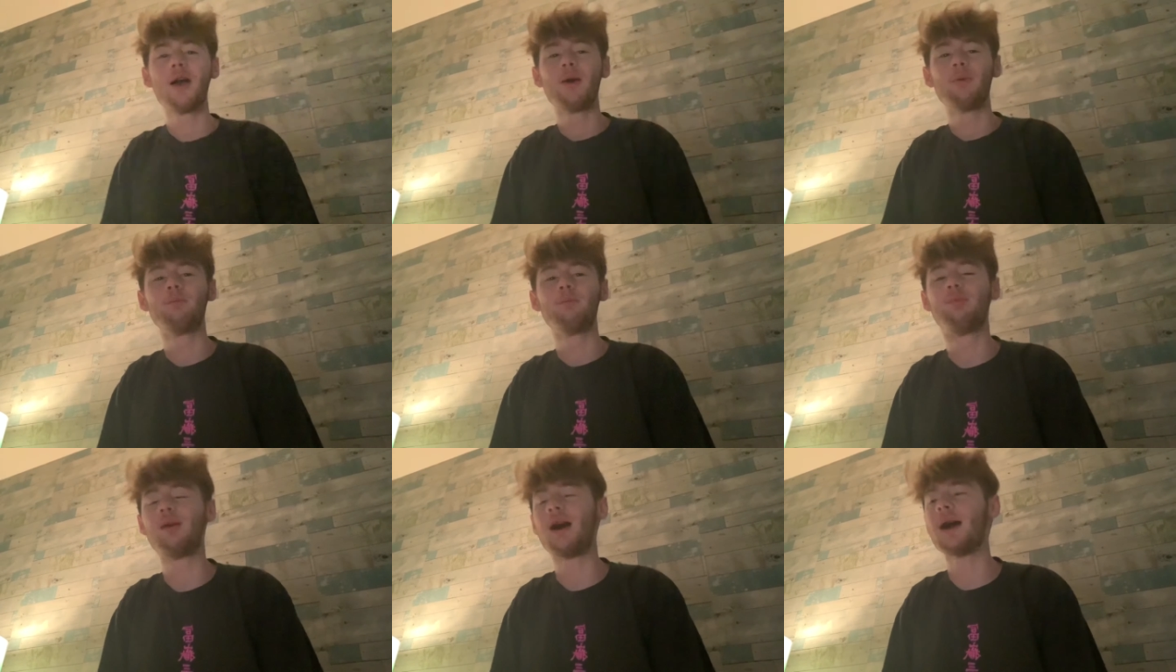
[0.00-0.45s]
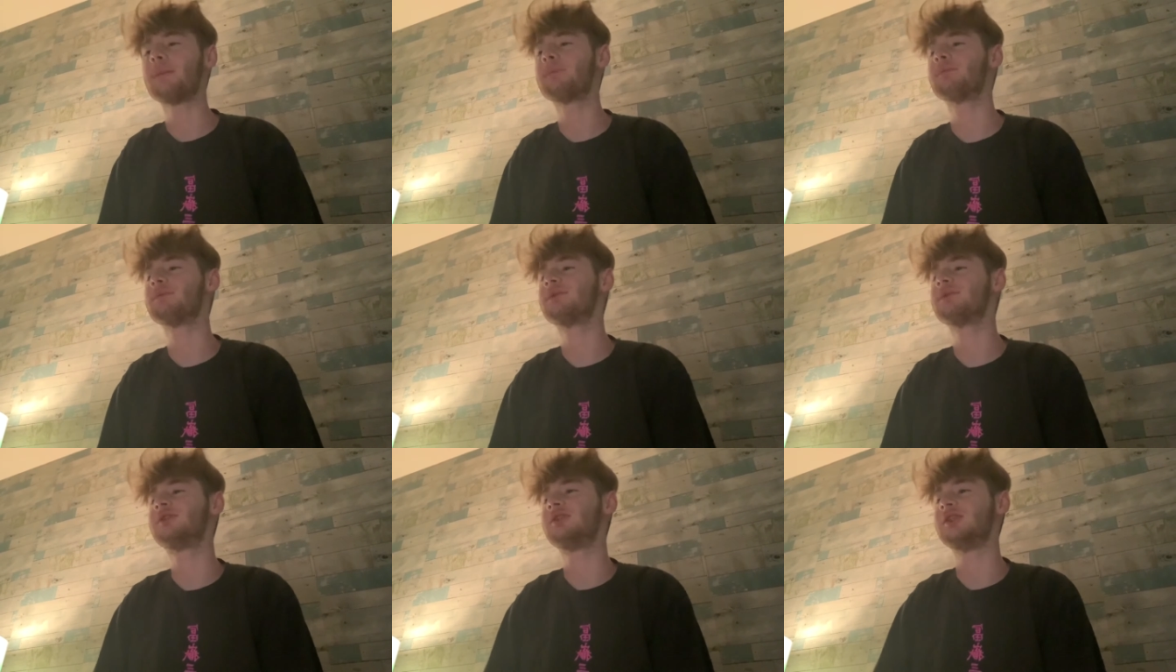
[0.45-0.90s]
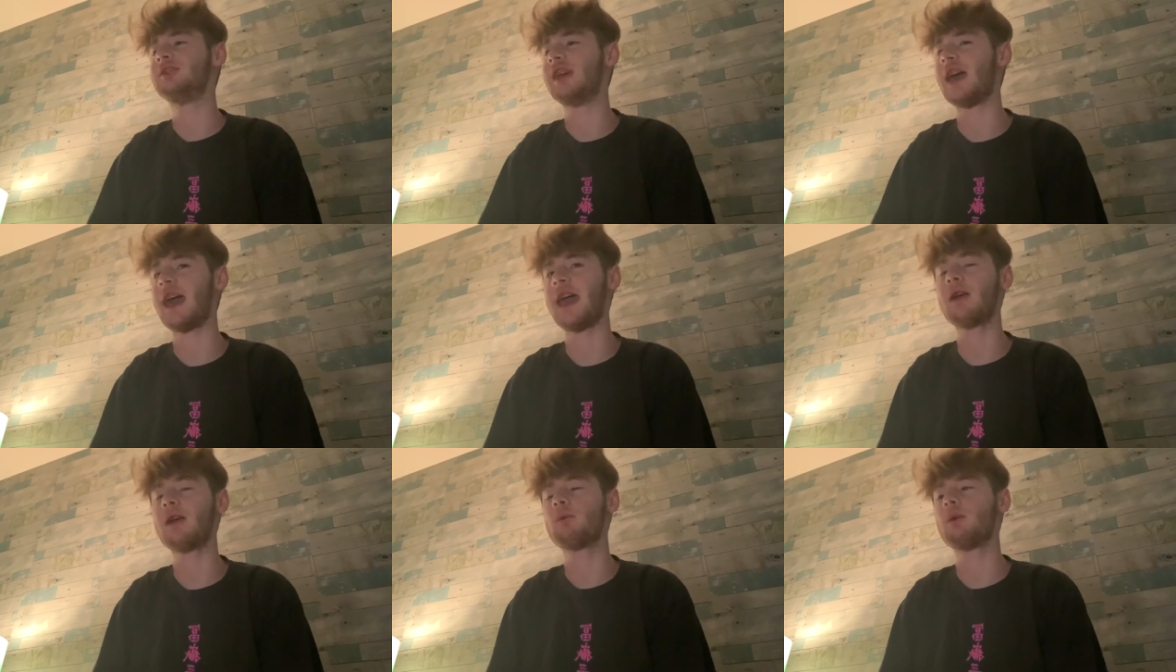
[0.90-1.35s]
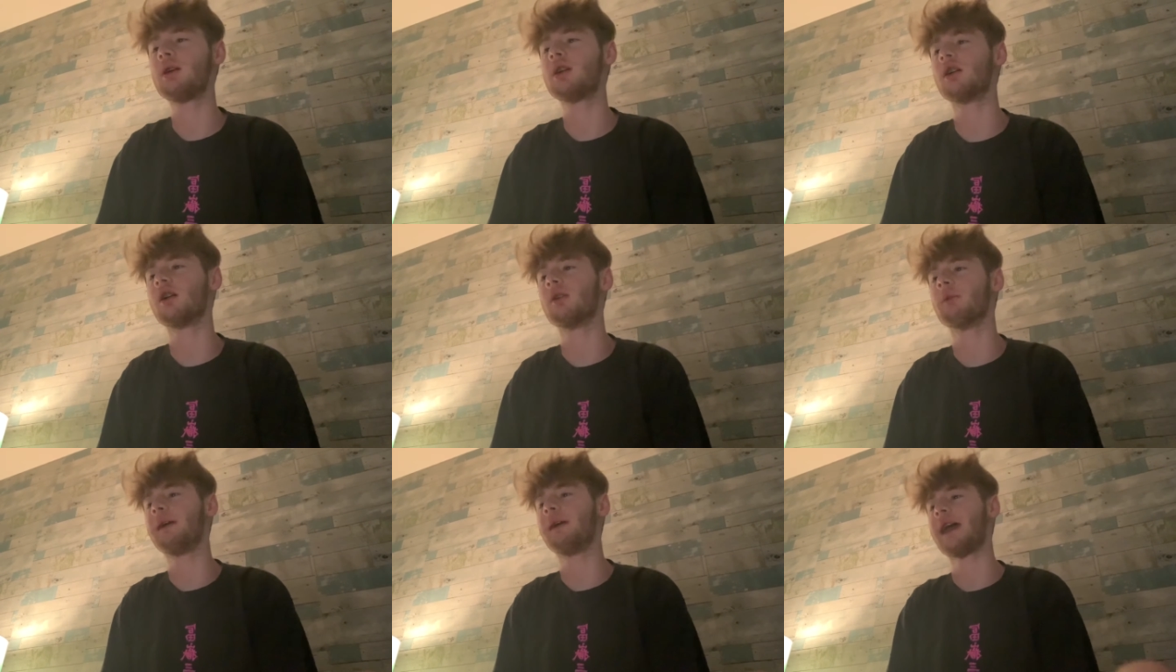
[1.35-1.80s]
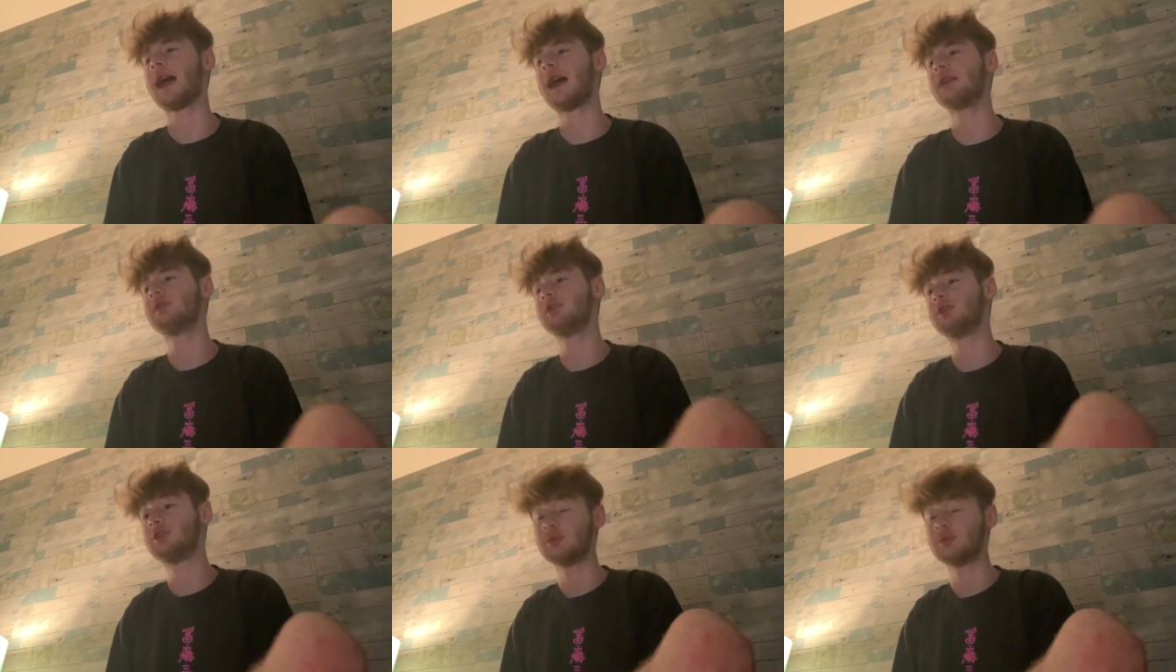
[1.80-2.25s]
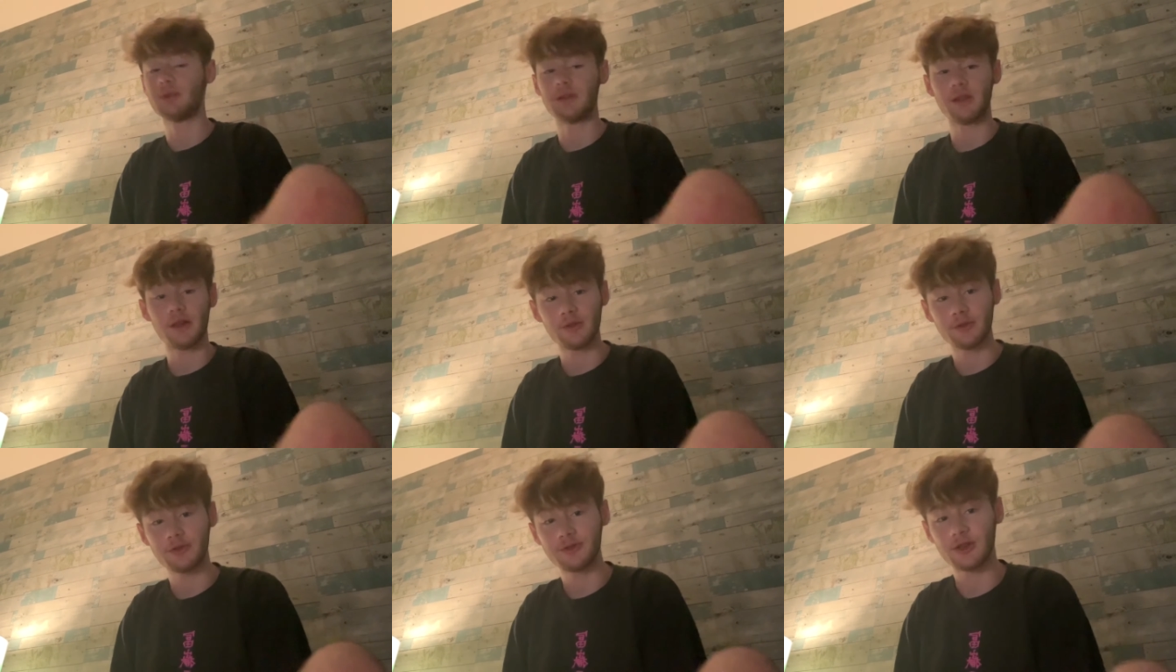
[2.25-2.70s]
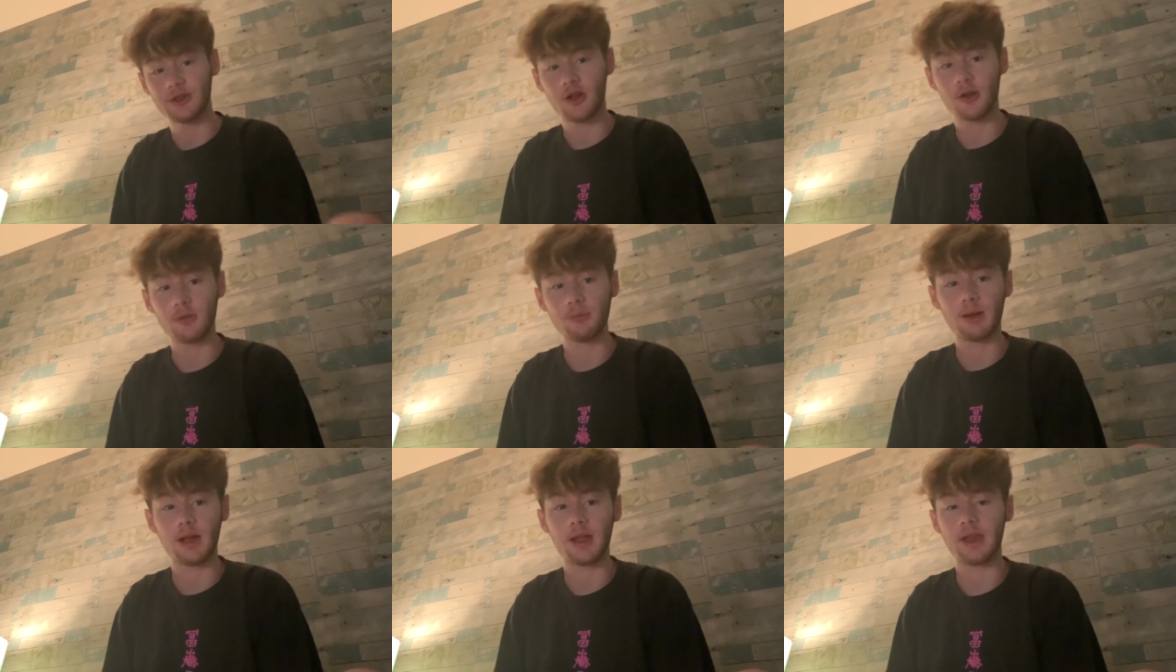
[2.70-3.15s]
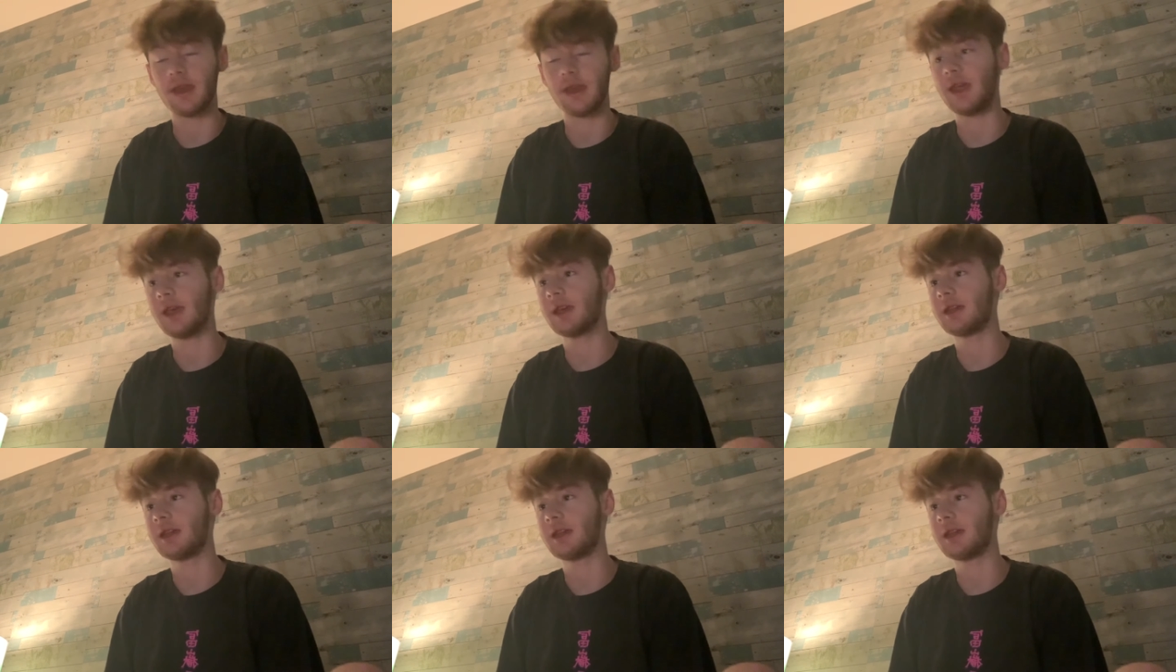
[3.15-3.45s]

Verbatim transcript: But today, we are reacting to another song by Nick